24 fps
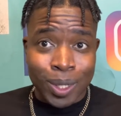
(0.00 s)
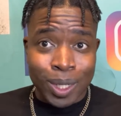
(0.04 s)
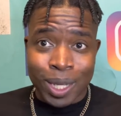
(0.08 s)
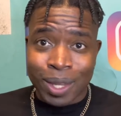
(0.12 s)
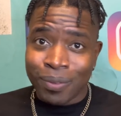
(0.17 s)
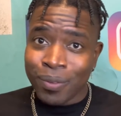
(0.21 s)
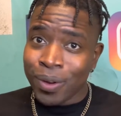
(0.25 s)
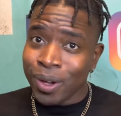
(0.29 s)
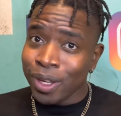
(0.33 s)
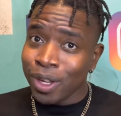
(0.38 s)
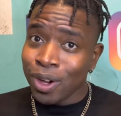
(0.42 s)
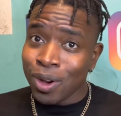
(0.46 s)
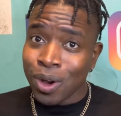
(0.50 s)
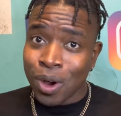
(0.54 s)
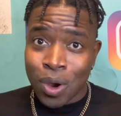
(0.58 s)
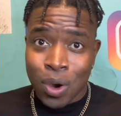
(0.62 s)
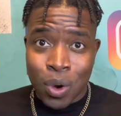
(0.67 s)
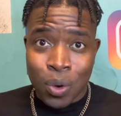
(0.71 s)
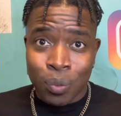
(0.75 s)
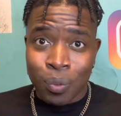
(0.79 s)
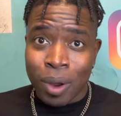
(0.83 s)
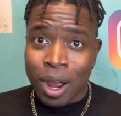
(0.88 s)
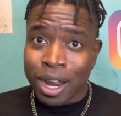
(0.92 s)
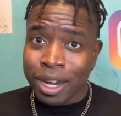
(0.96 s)
to live on your
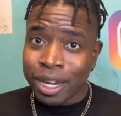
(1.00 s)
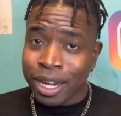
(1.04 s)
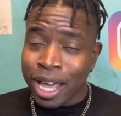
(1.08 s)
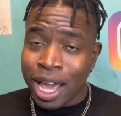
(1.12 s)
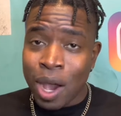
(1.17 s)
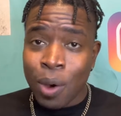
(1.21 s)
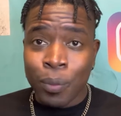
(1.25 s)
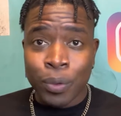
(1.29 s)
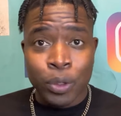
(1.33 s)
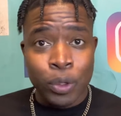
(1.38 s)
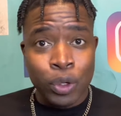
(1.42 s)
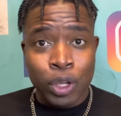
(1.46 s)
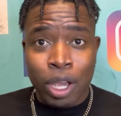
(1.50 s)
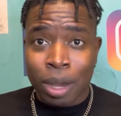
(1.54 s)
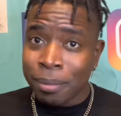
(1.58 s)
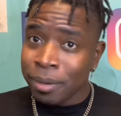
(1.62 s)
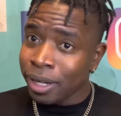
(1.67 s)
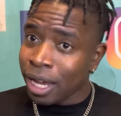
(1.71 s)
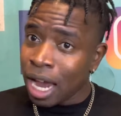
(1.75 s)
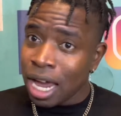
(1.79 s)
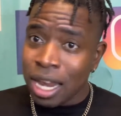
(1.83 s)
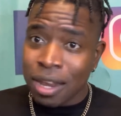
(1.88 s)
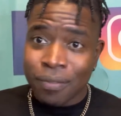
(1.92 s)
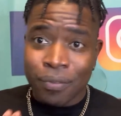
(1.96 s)
own right now. When you come to
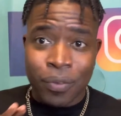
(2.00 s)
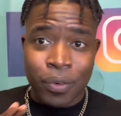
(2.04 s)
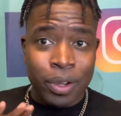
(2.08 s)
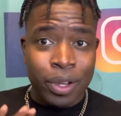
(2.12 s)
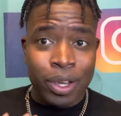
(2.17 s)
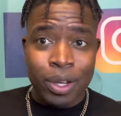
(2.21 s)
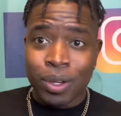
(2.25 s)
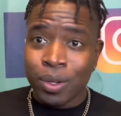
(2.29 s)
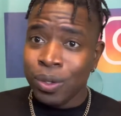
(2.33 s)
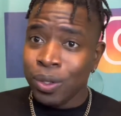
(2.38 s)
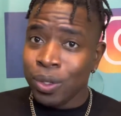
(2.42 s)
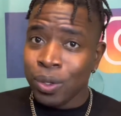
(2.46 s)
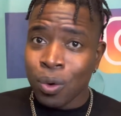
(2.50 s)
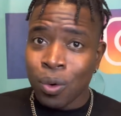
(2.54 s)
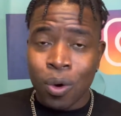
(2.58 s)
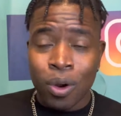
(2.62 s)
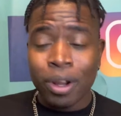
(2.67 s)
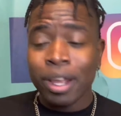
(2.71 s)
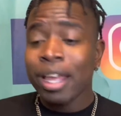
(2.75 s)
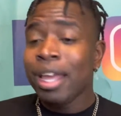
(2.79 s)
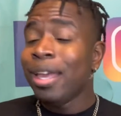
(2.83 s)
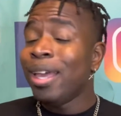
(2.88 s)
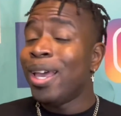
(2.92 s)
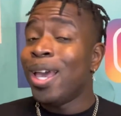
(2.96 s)
California, New
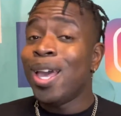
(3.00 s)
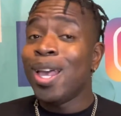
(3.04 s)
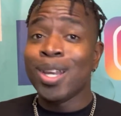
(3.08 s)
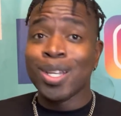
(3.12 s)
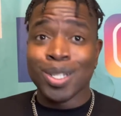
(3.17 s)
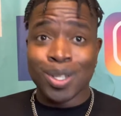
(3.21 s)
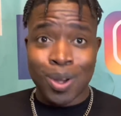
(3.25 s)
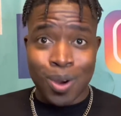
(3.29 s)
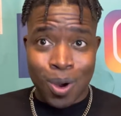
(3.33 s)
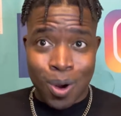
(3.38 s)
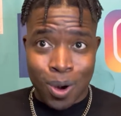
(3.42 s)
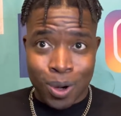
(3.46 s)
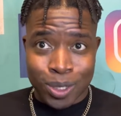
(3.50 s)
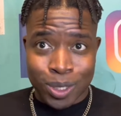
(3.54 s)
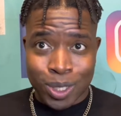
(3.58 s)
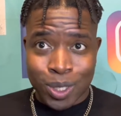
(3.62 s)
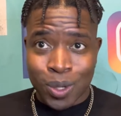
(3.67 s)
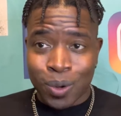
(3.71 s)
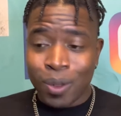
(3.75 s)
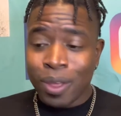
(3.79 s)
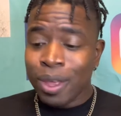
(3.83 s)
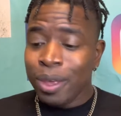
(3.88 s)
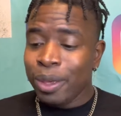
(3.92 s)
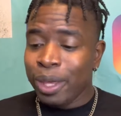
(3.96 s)
York, it is hard.
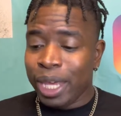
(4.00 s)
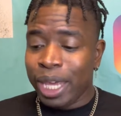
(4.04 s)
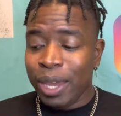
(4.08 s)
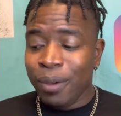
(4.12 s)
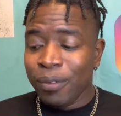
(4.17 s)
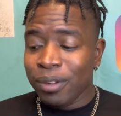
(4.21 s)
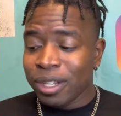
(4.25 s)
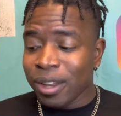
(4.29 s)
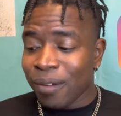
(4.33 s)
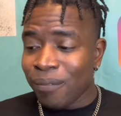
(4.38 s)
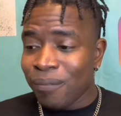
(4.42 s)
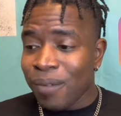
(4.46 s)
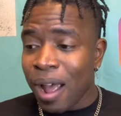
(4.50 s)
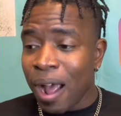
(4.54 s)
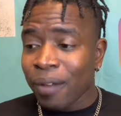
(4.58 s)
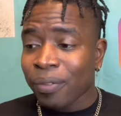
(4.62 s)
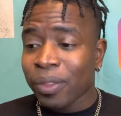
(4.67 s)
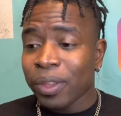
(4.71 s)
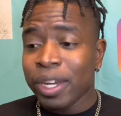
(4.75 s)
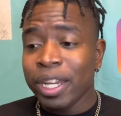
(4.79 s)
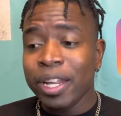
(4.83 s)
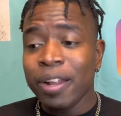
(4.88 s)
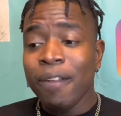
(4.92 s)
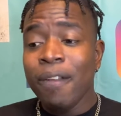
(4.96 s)
So even the fact
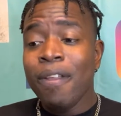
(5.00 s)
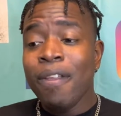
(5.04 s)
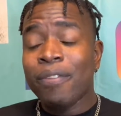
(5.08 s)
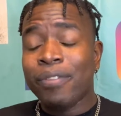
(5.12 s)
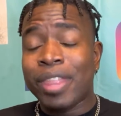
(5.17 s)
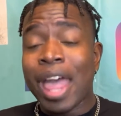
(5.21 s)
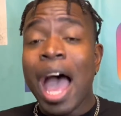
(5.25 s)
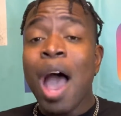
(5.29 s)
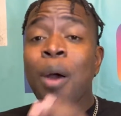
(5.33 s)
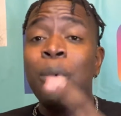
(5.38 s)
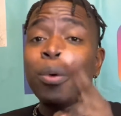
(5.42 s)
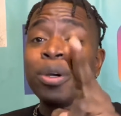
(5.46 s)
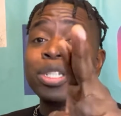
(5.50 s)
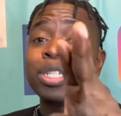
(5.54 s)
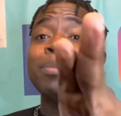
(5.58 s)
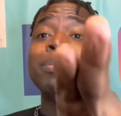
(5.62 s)
that let